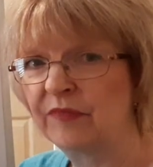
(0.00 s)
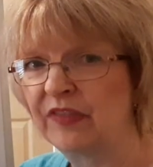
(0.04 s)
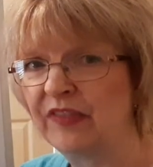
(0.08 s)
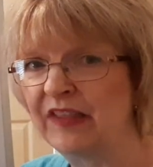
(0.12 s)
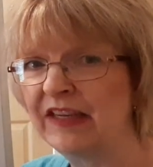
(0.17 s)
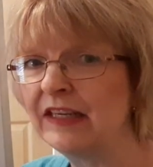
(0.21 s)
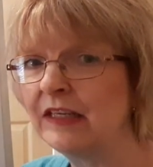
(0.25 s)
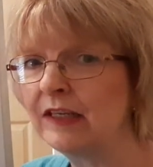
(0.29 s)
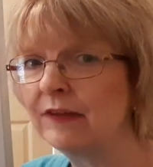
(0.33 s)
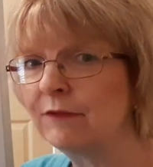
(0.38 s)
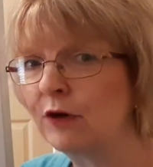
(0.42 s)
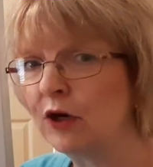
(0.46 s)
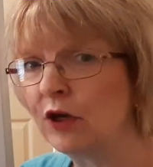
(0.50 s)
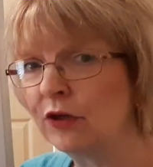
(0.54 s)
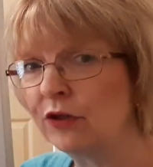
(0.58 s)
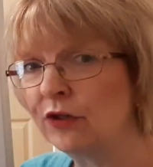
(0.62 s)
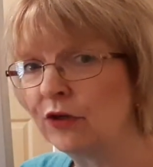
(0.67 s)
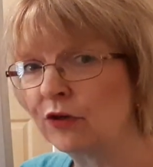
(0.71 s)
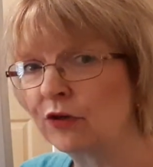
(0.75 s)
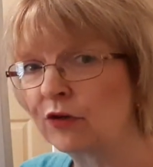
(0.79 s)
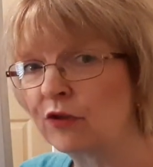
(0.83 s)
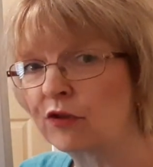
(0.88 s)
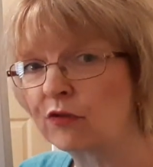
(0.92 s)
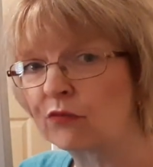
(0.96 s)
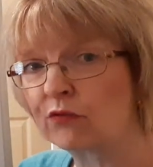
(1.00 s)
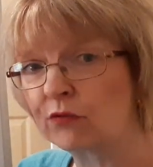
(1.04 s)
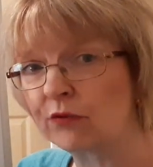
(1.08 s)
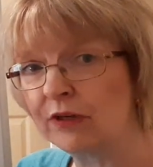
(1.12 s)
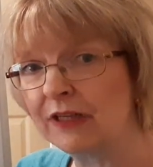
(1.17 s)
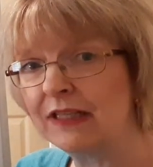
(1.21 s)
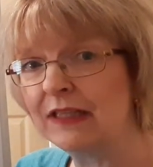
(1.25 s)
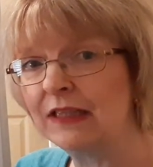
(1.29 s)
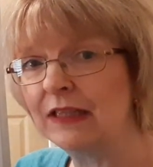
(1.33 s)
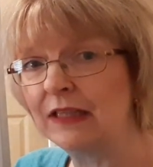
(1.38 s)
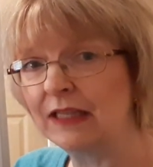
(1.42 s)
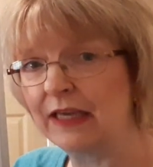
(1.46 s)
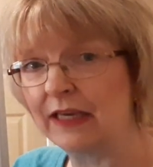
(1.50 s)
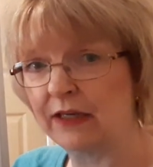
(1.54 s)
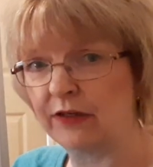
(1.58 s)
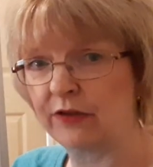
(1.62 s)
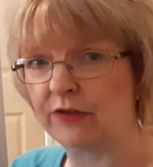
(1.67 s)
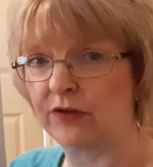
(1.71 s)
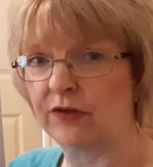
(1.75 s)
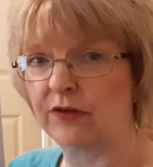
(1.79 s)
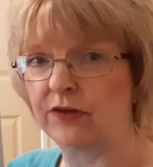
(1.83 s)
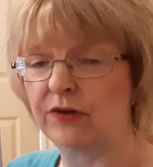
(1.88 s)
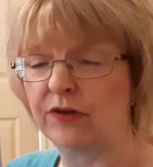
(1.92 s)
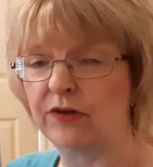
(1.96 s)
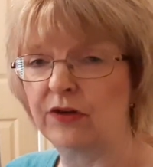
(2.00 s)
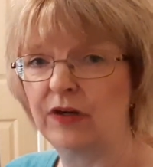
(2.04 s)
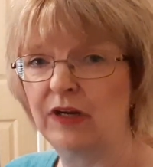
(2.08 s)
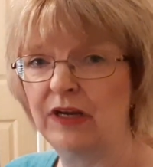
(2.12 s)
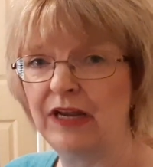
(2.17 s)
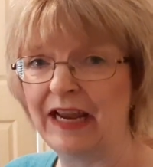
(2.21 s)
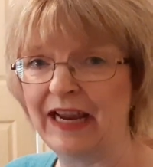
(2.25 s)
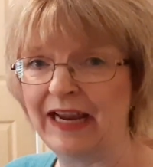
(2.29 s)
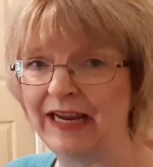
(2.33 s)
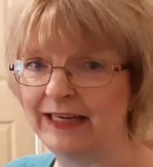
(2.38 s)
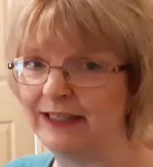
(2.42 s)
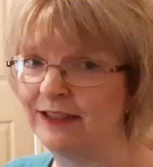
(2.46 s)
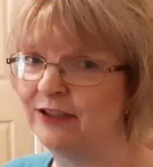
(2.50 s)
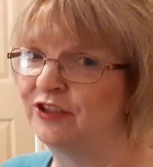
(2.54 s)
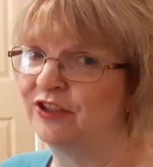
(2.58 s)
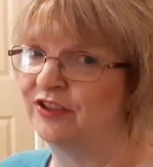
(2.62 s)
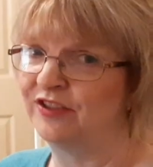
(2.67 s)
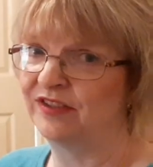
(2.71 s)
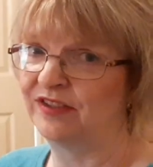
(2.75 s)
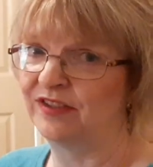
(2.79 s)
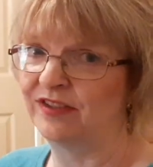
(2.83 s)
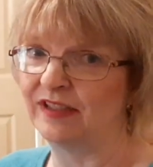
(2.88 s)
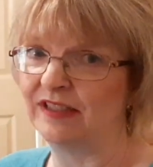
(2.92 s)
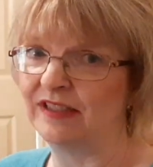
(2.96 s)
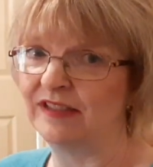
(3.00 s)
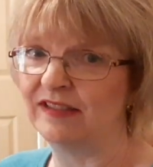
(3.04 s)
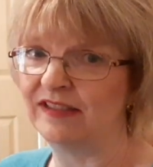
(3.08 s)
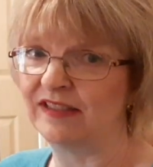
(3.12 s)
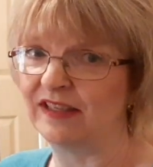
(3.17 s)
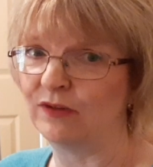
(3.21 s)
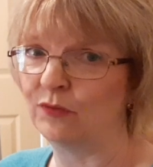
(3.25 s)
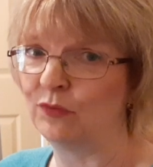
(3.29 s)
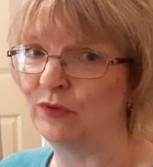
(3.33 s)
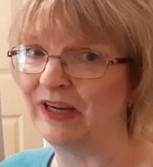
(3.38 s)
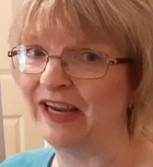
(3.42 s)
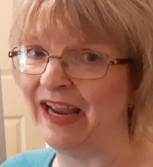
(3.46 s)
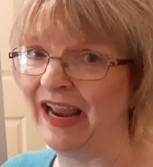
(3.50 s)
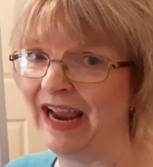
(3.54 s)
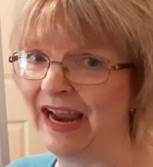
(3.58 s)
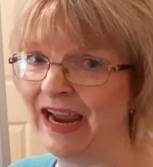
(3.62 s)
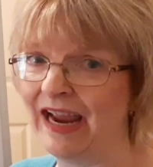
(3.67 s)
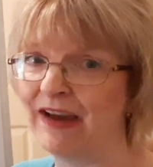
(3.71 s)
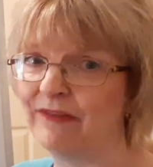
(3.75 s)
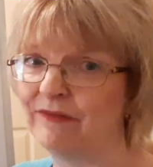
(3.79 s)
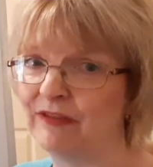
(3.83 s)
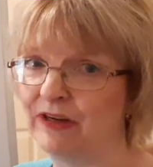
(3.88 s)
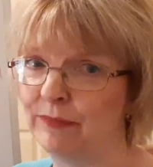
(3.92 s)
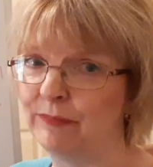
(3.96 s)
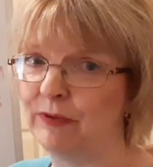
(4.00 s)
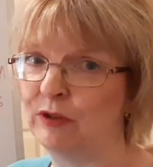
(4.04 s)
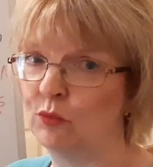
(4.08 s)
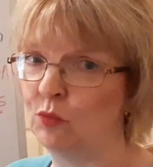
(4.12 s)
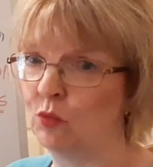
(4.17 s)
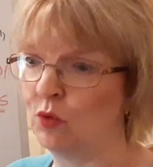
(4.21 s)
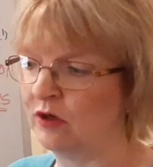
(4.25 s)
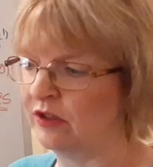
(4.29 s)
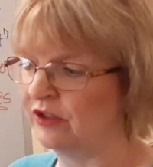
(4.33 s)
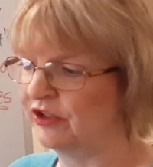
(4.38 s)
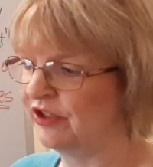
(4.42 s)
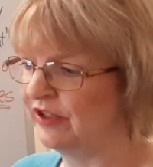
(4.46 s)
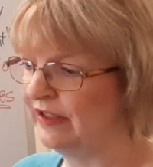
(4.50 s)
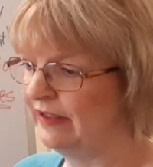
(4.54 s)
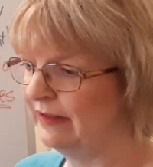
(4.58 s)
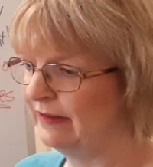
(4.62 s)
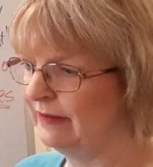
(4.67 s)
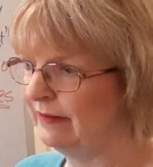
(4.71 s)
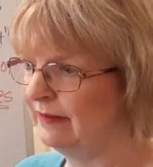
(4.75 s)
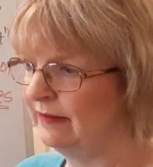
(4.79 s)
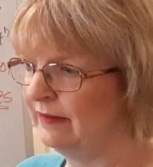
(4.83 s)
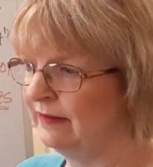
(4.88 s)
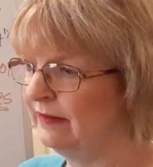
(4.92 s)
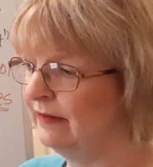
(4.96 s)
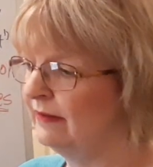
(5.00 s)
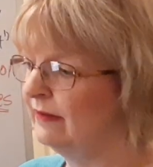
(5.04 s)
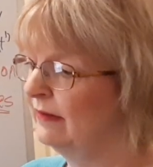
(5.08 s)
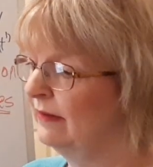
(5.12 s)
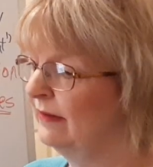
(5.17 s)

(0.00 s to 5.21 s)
Think of all your 3-letter agencies that we have up in Washington.